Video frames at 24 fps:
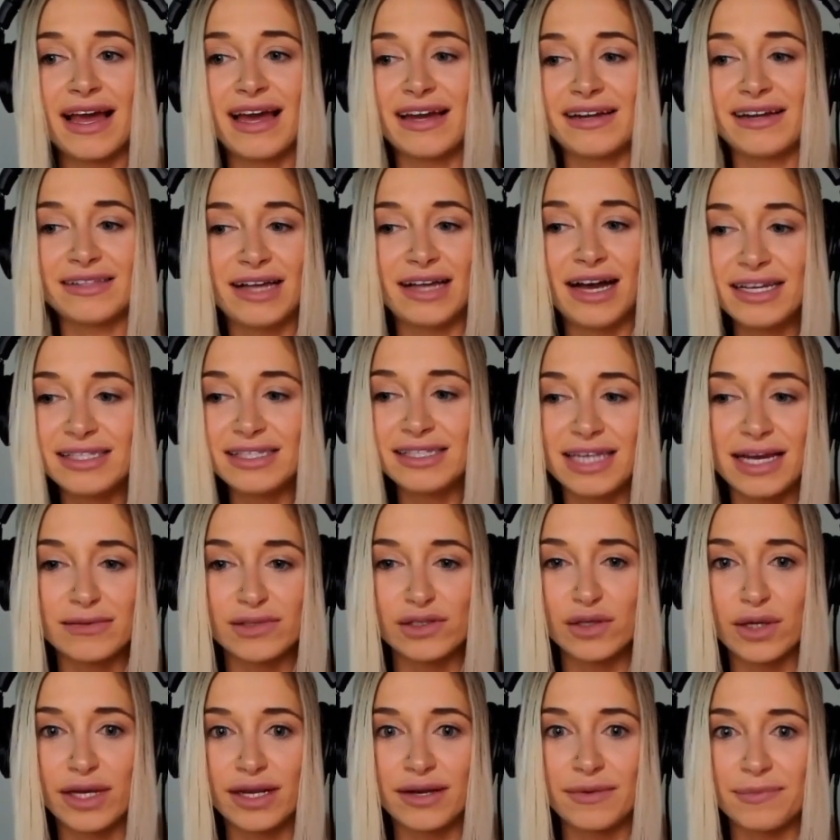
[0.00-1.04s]
And a lot of
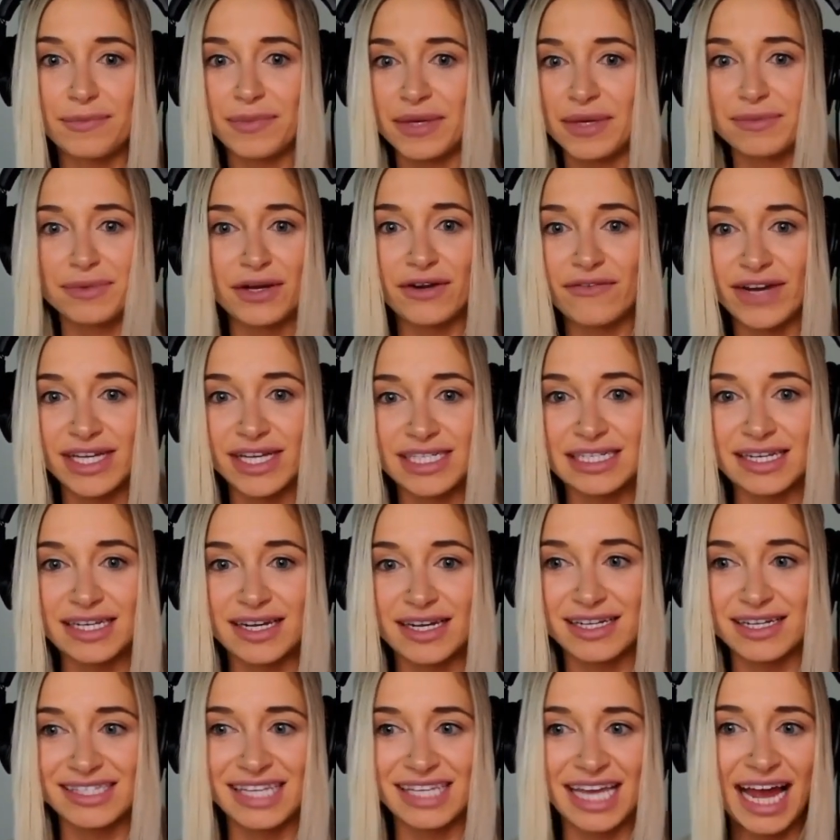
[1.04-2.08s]
times when people are investing
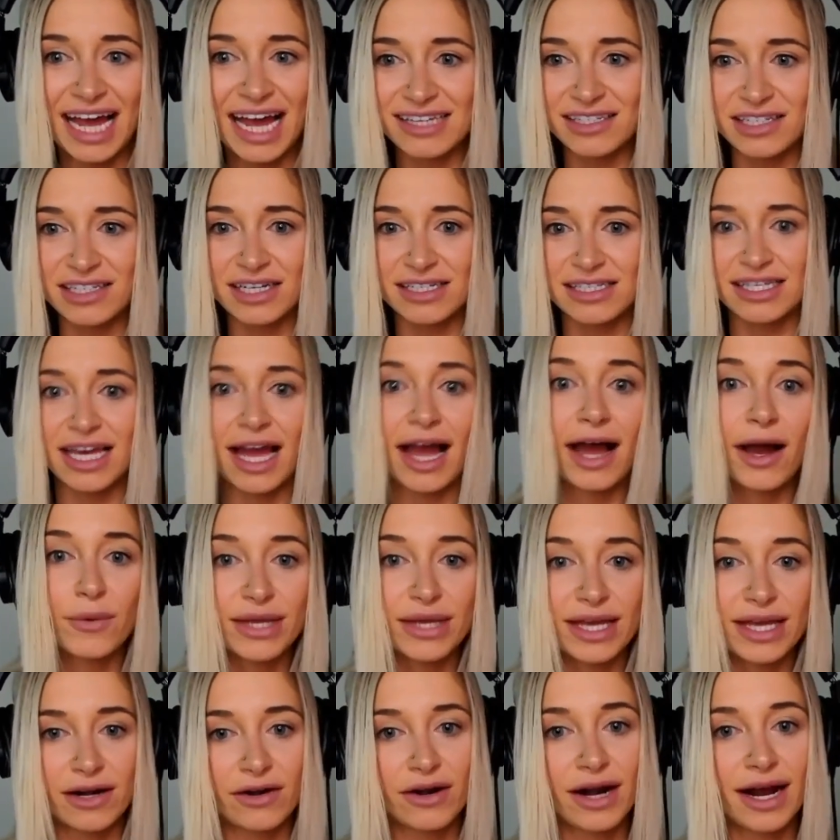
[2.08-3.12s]
in us, they ask us how
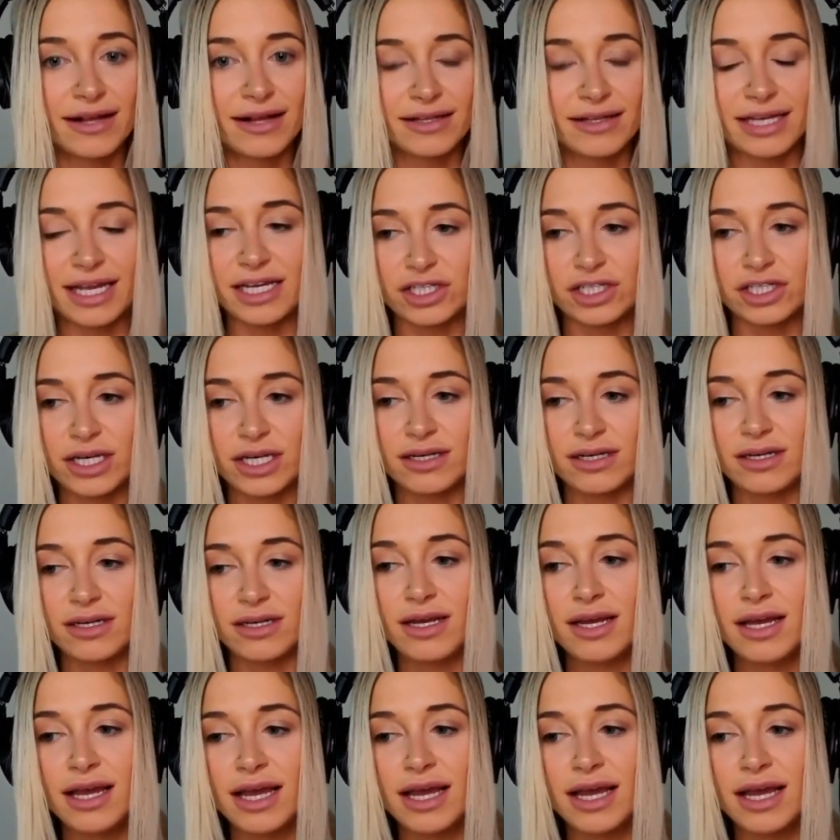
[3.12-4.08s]
we get our allocation.